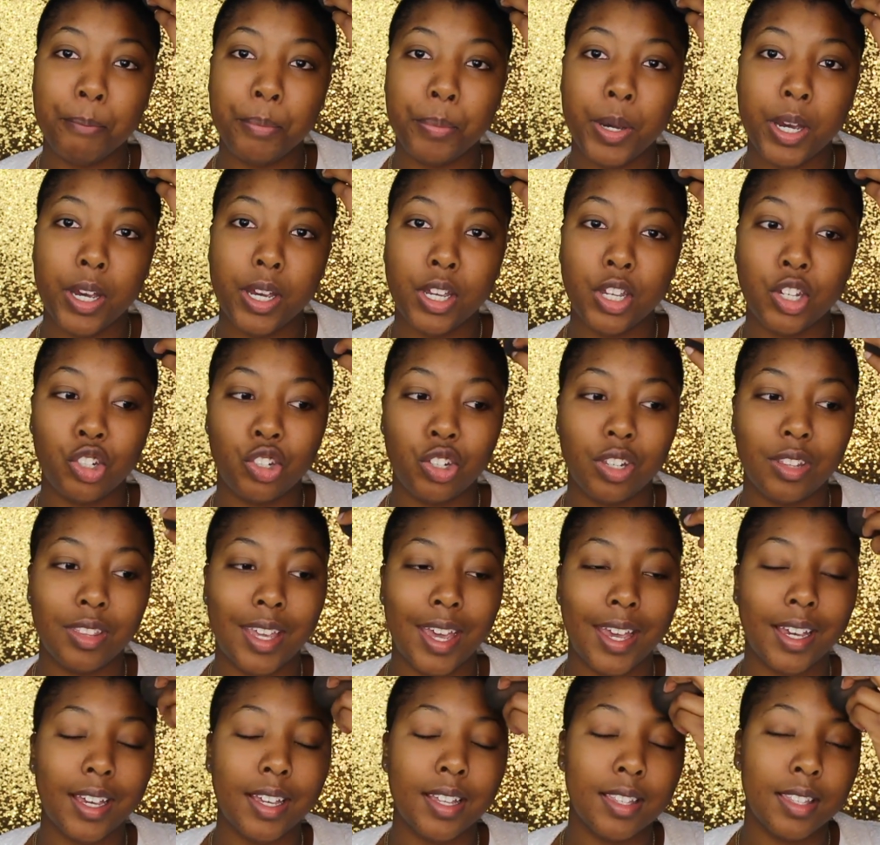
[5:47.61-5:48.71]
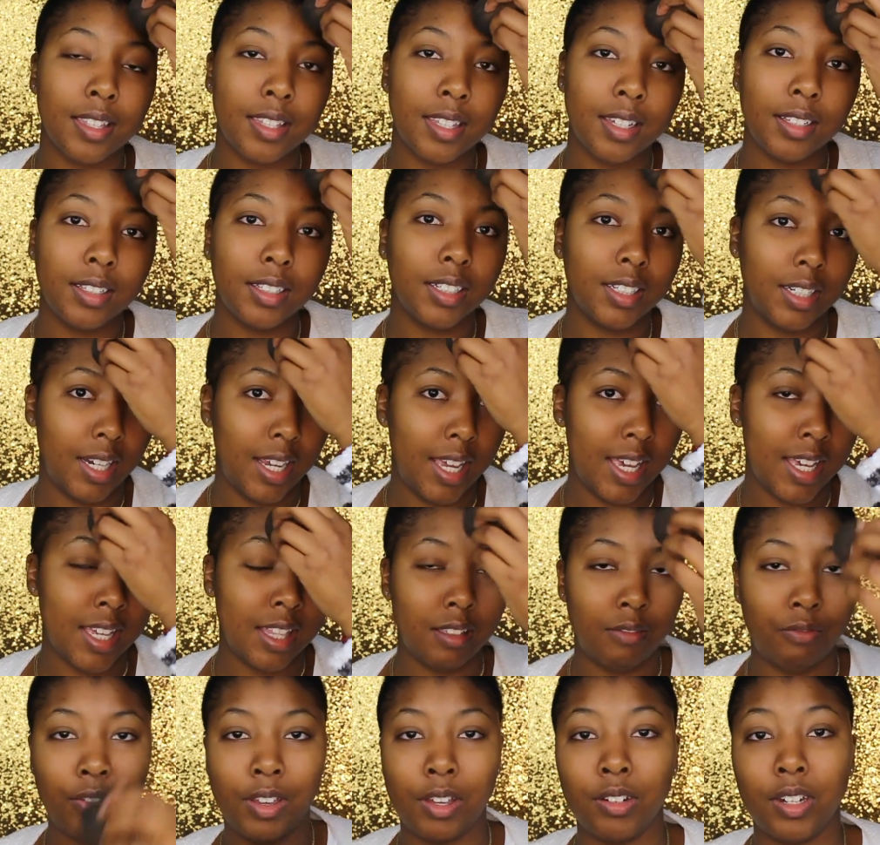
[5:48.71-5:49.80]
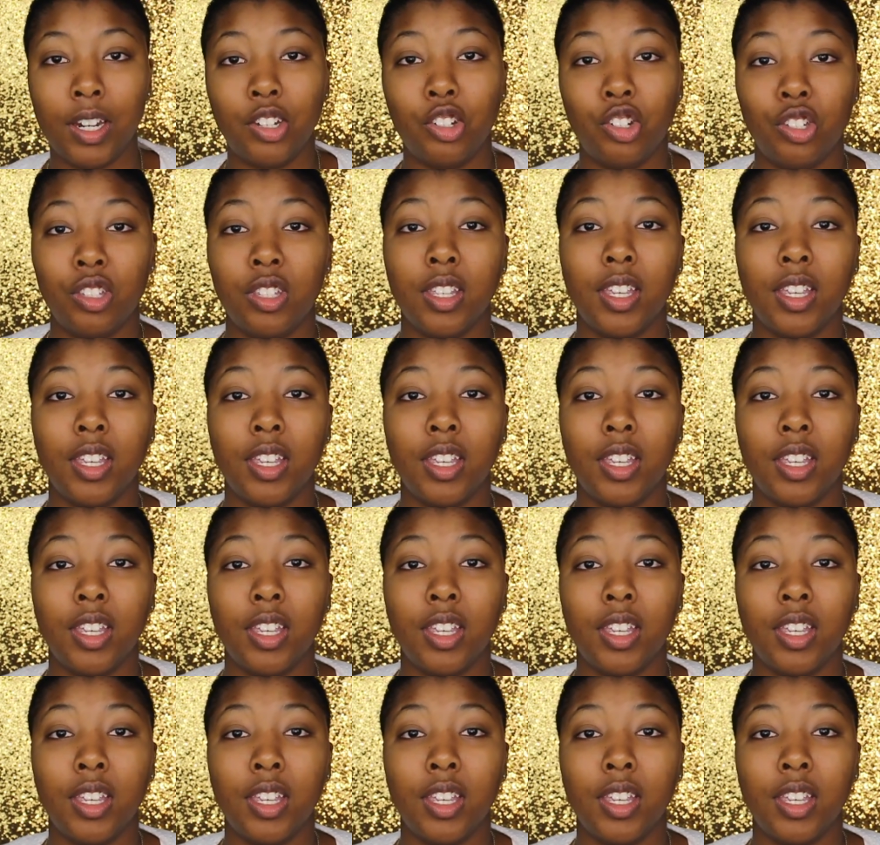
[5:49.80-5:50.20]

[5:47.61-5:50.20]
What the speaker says: push that concealer and the foundation